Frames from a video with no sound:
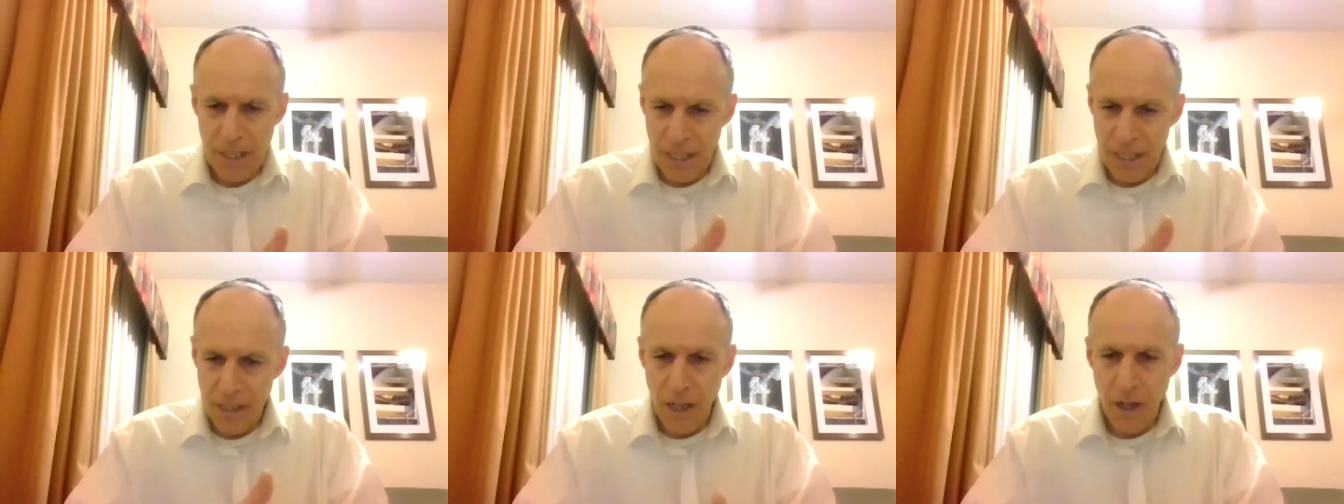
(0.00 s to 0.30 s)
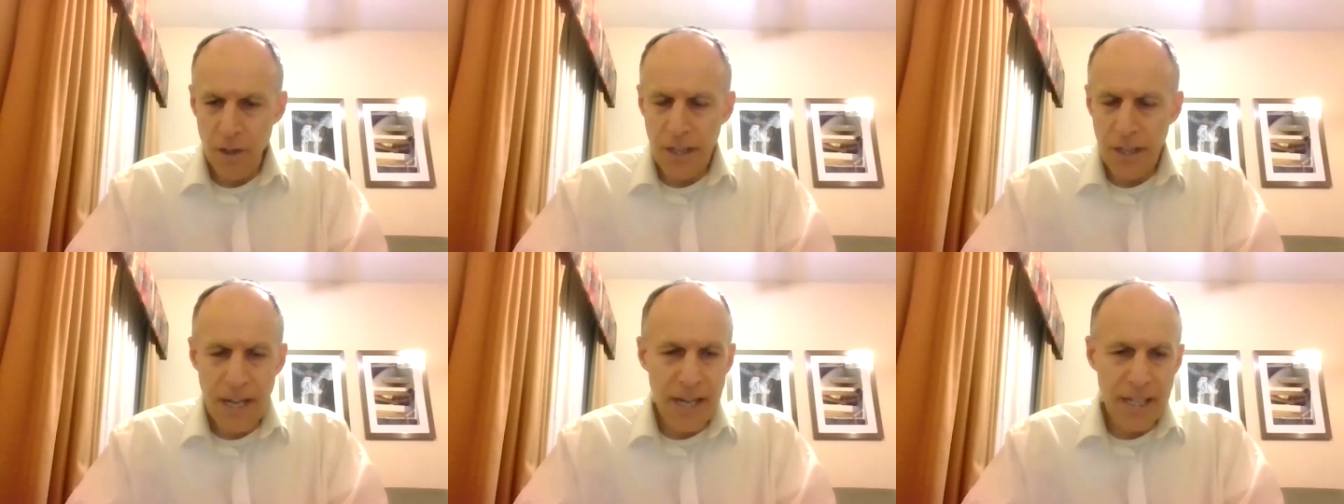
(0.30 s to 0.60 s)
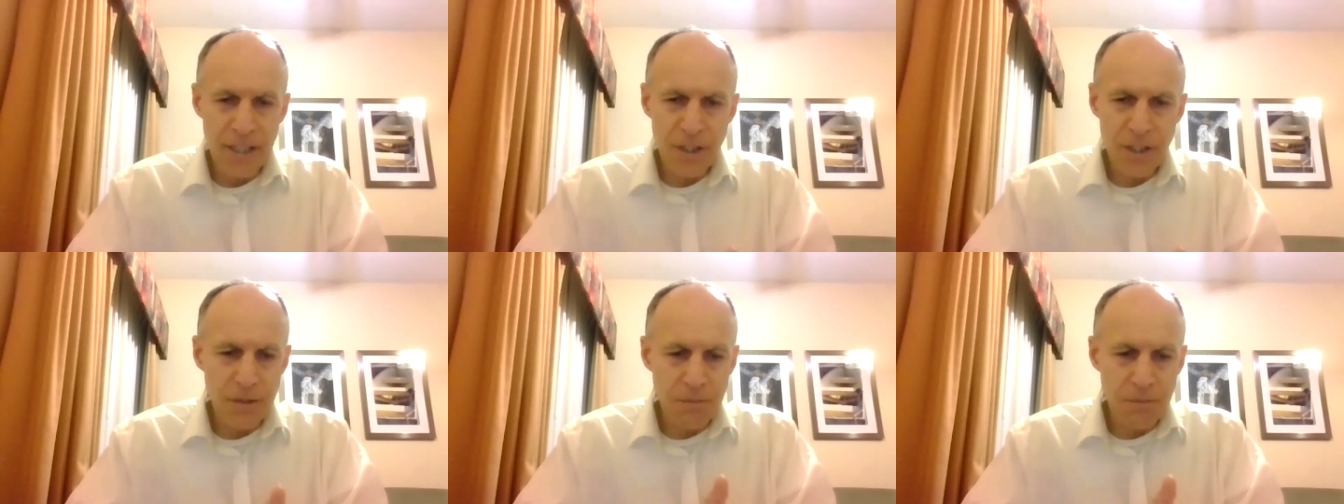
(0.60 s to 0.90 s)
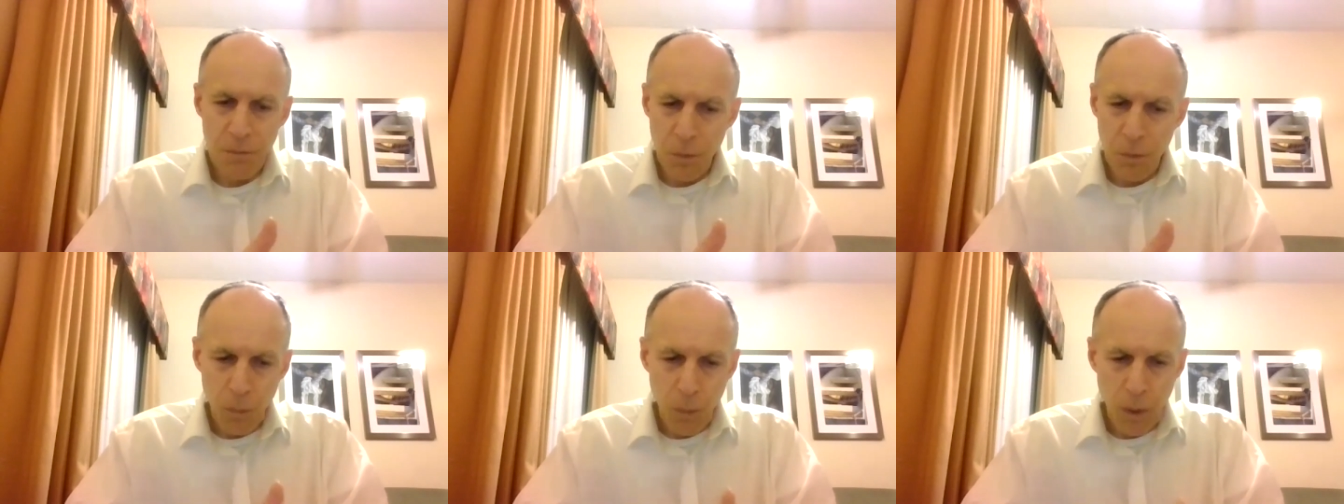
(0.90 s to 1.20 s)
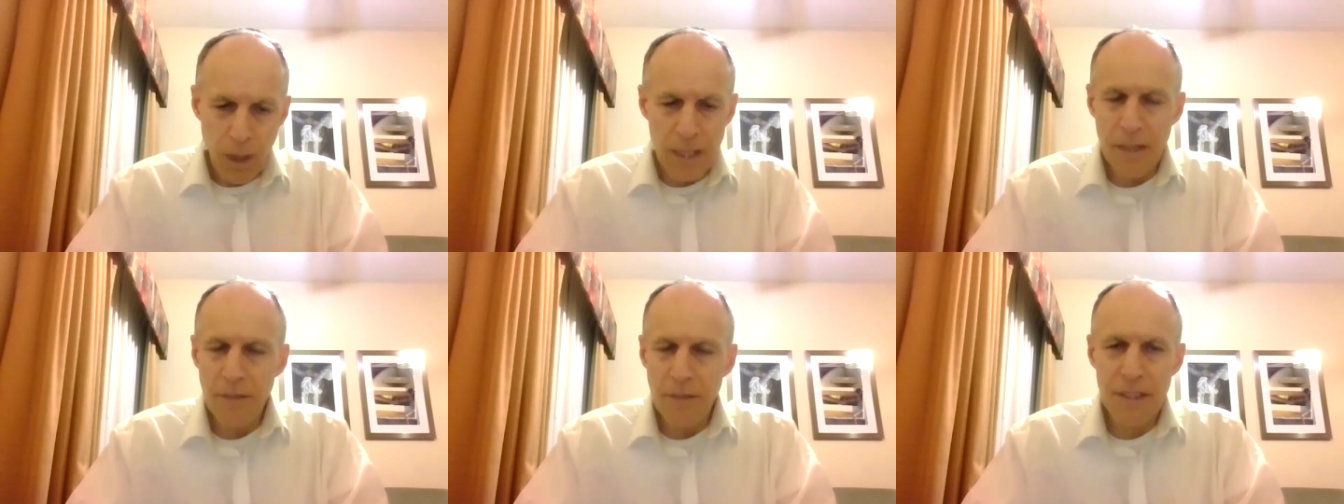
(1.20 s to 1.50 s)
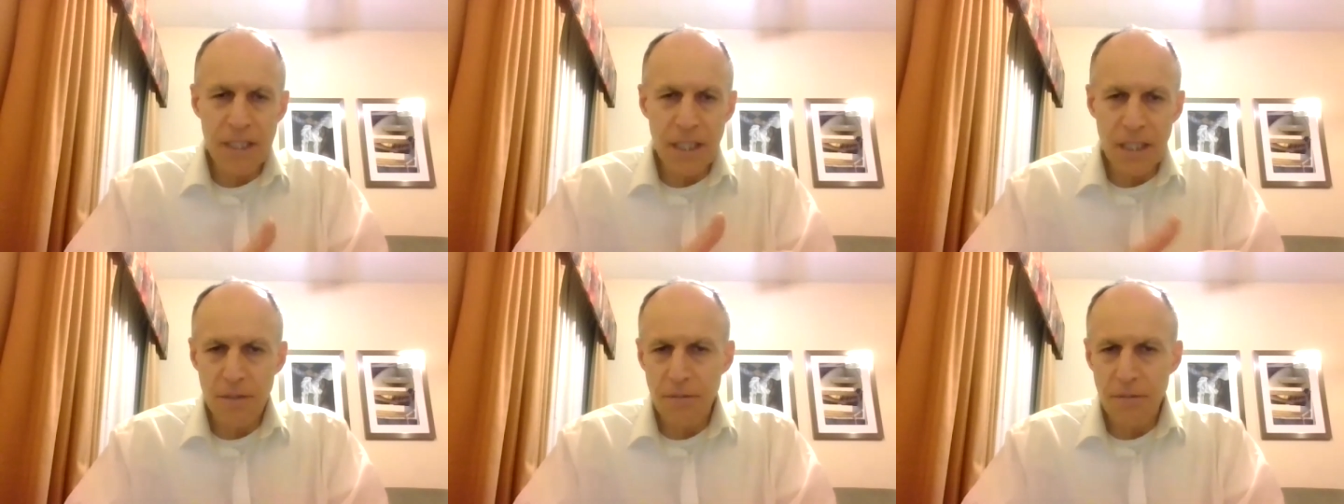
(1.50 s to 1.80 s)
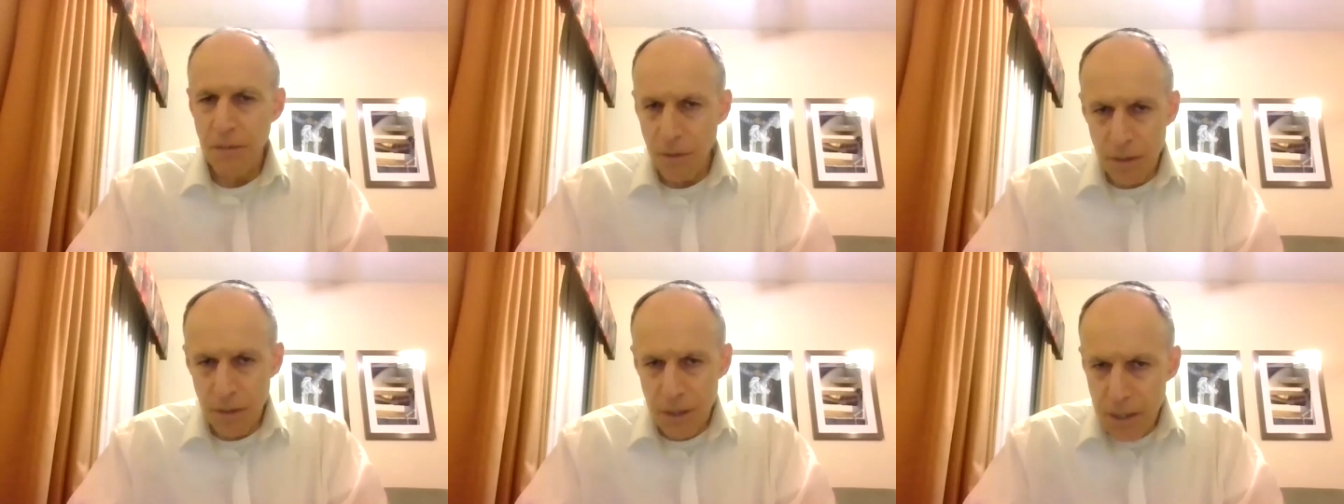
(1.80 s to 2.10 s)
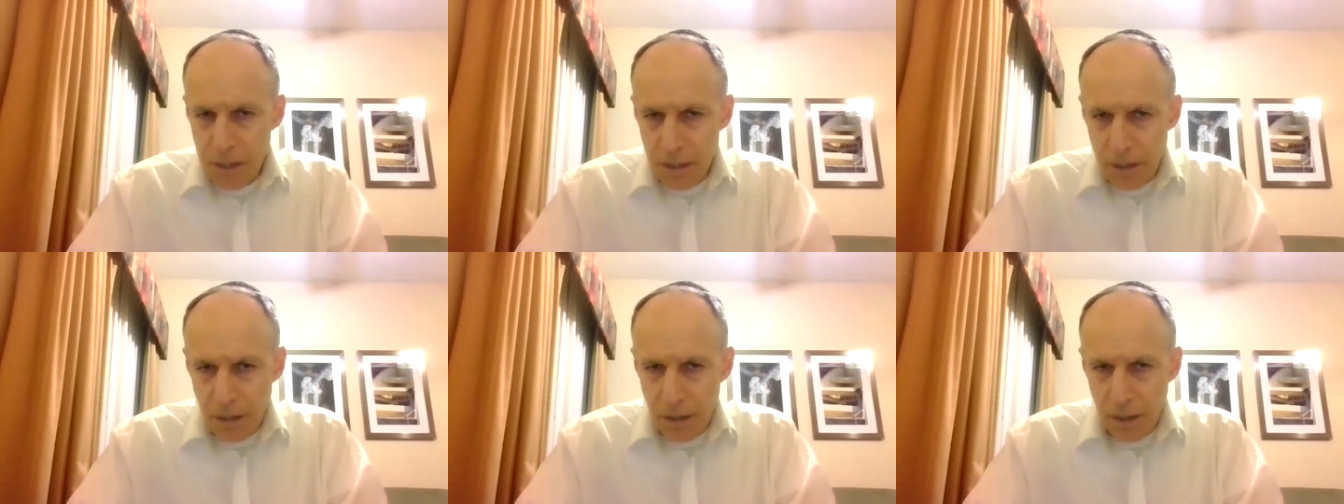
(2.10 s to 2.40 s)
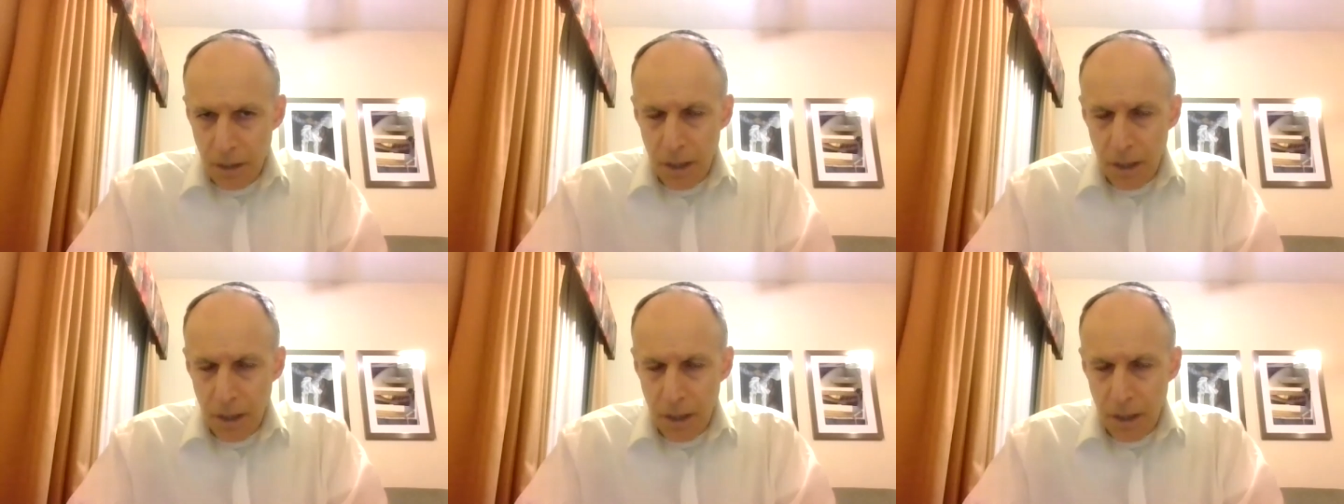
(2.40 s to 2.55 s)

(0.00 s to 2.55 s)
in our case, one of six votes.